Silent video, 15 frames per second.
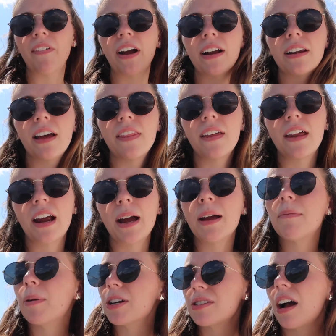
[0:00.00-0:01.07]
find. And then I
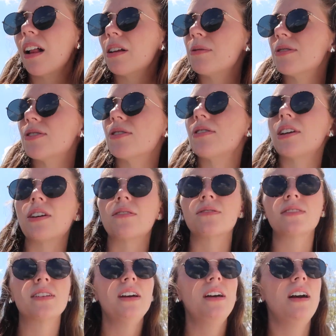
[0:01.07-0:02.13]
had parked at Hollywood Studios